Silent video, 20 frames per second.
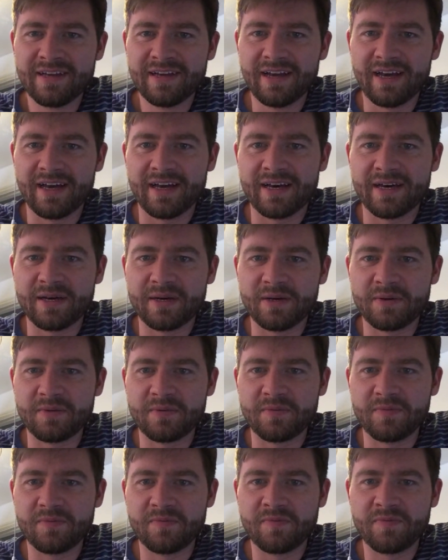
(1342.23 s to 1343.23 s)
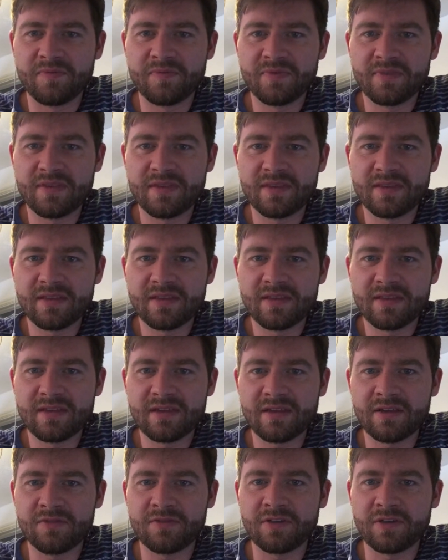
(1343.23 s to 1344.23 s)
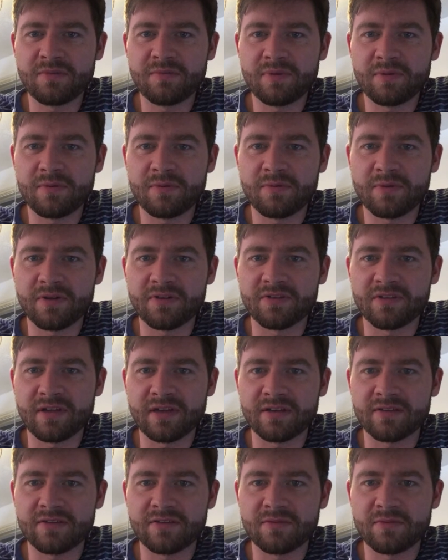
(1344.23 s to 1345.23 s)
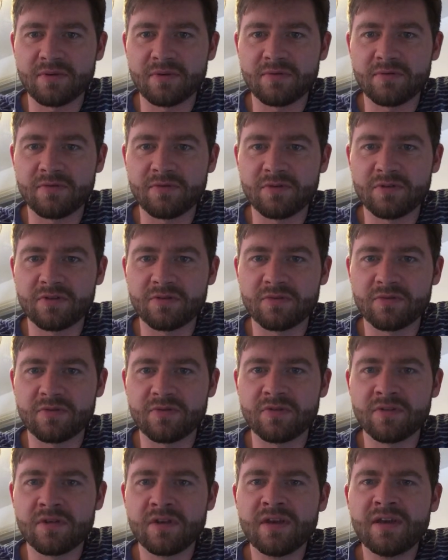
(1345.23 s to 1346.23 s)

that. You've seen people praising the actors, but I'm avoiding spoilers.